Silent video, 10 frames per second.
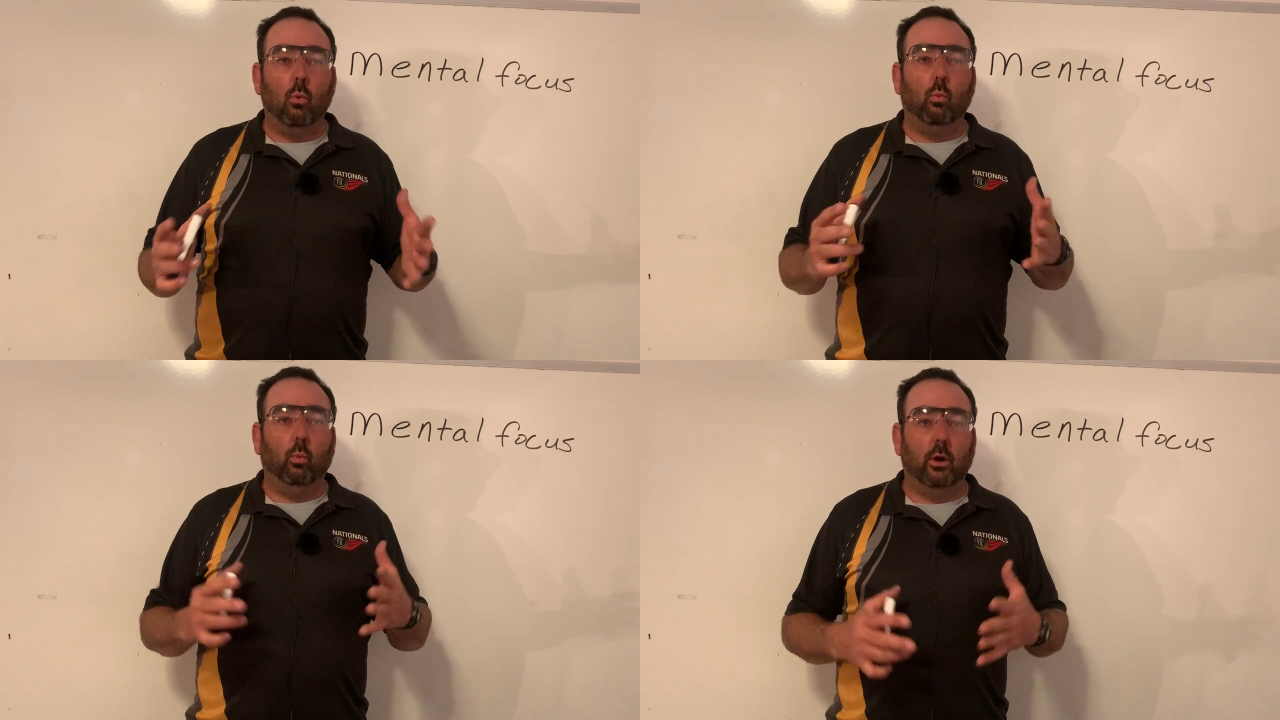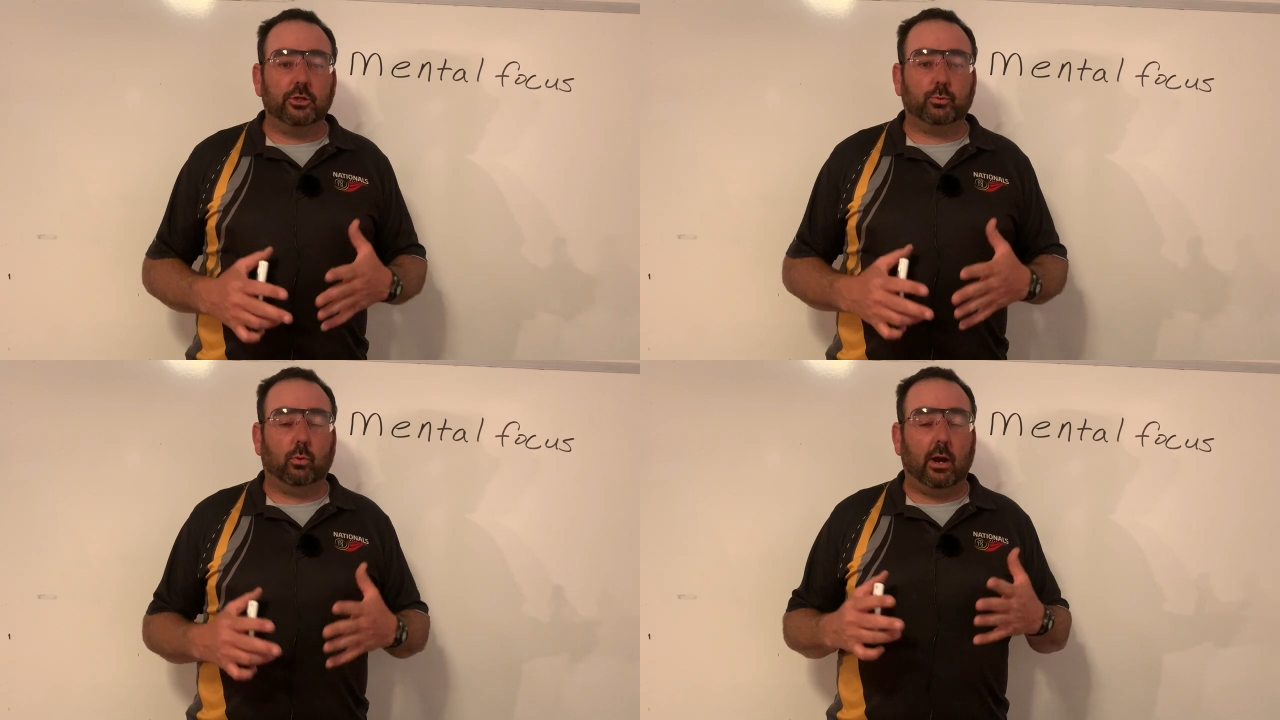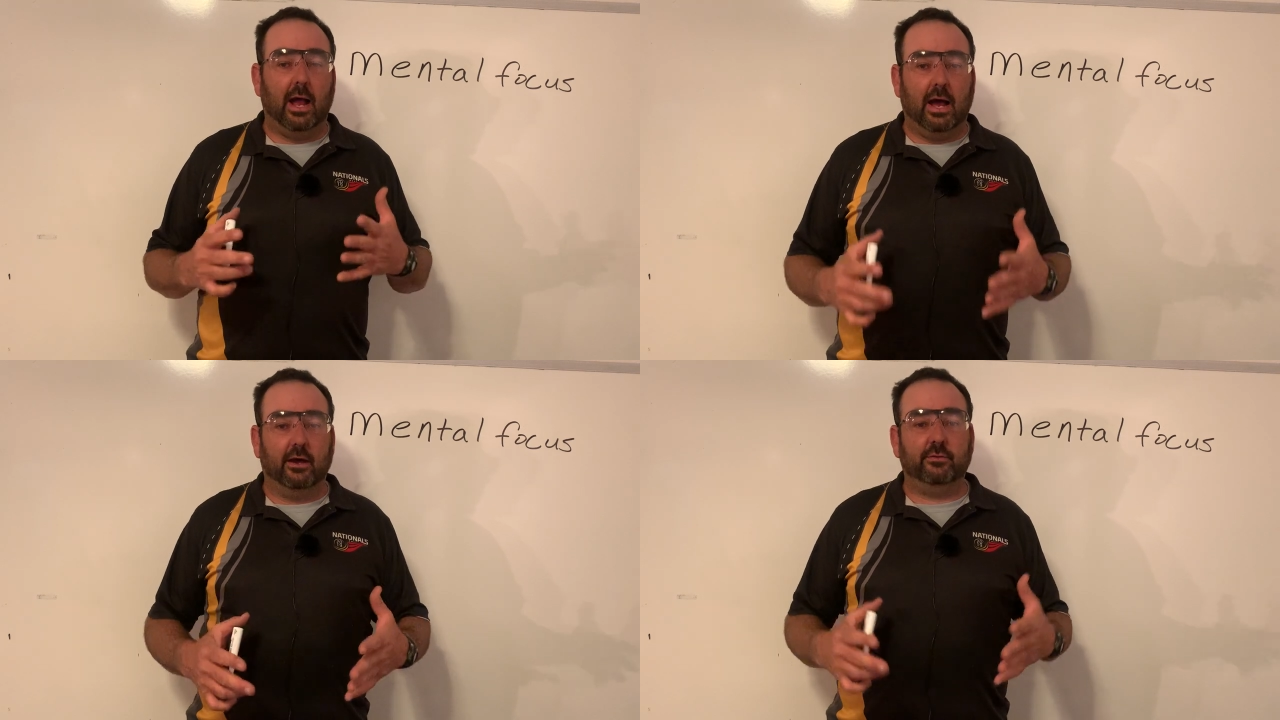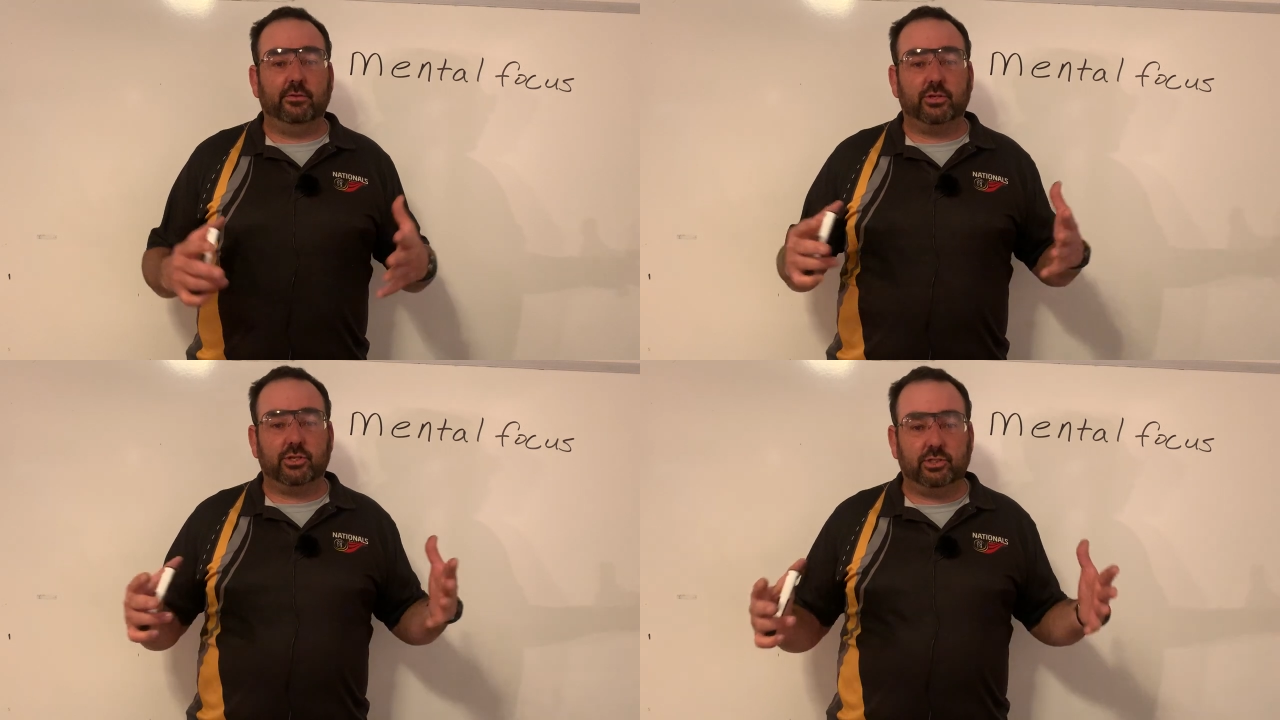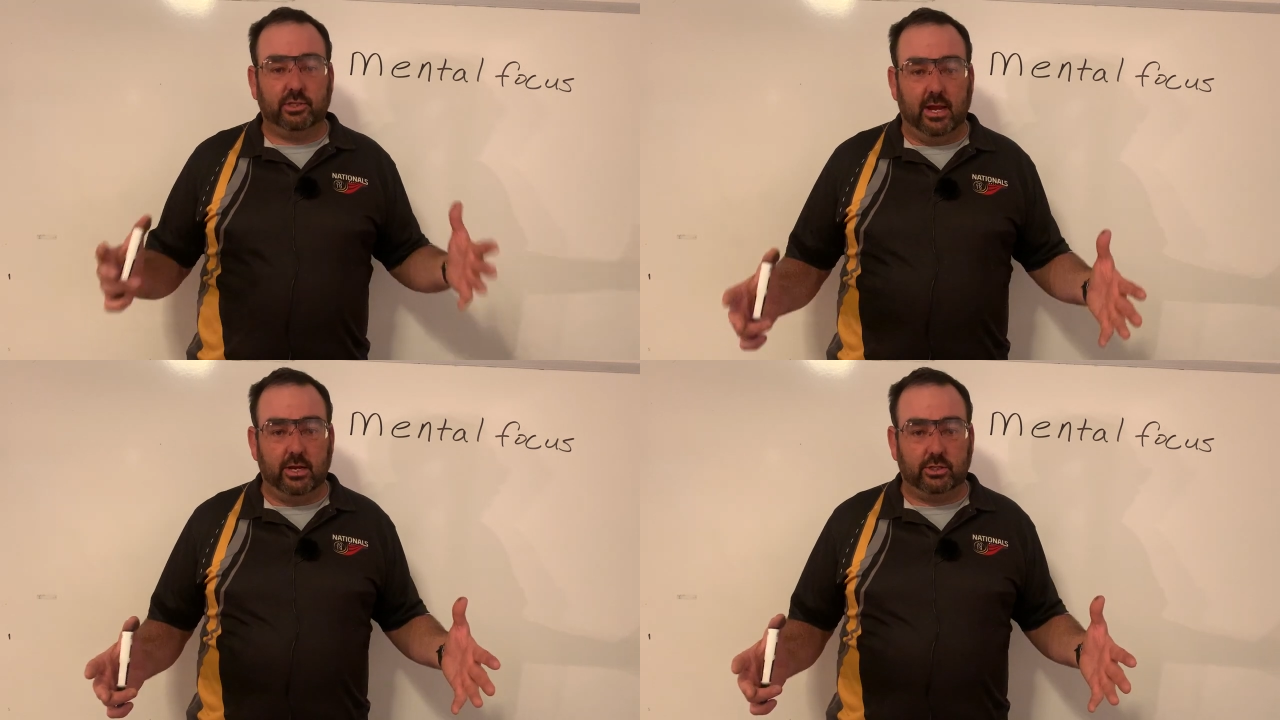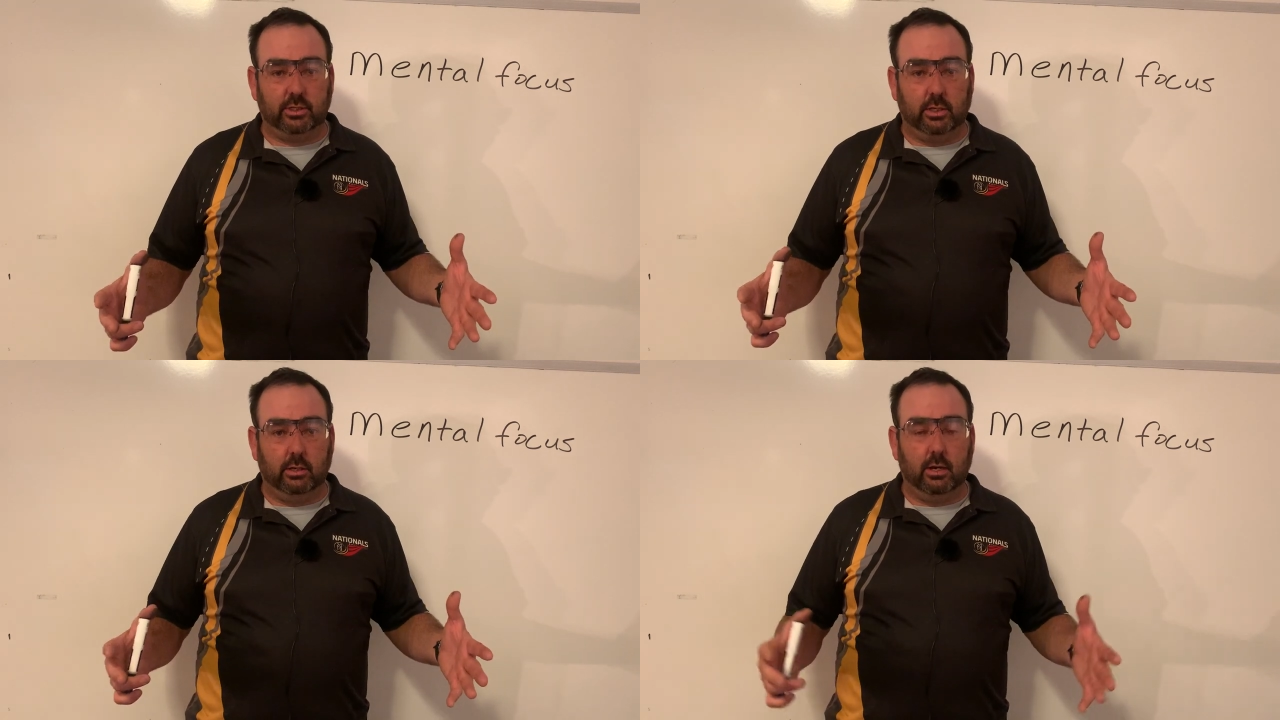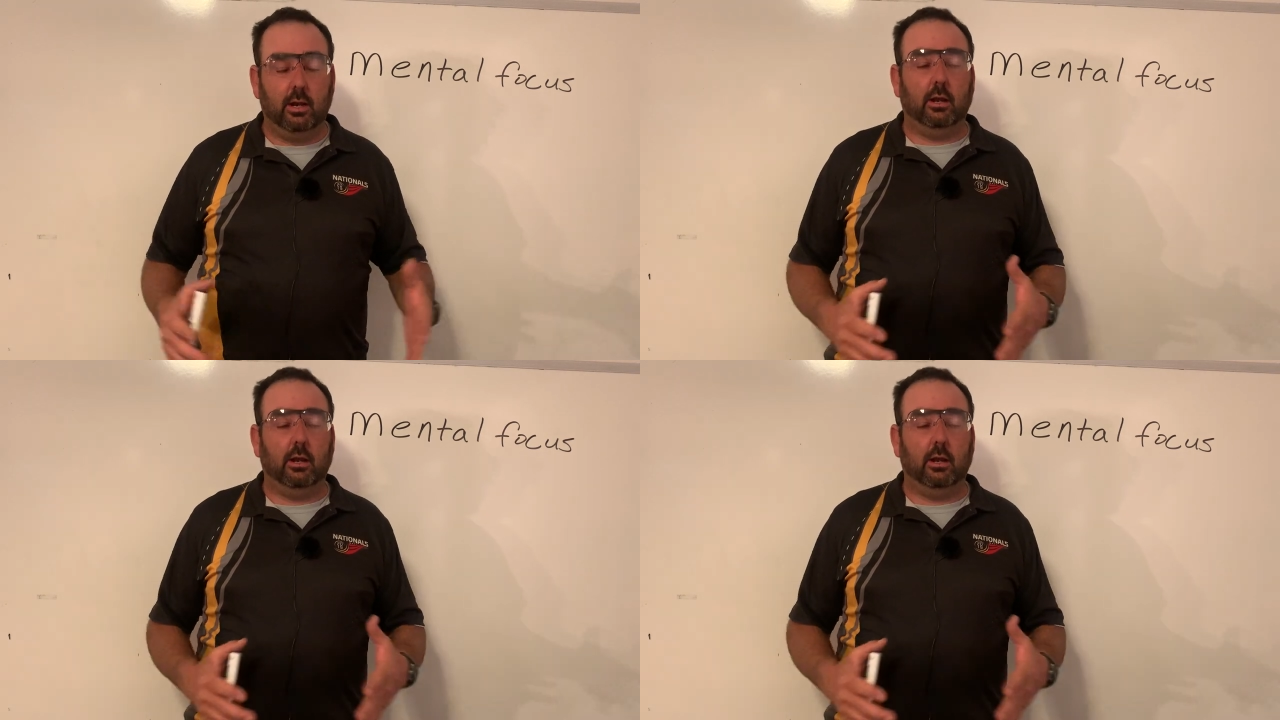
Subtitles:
Once we're out of the station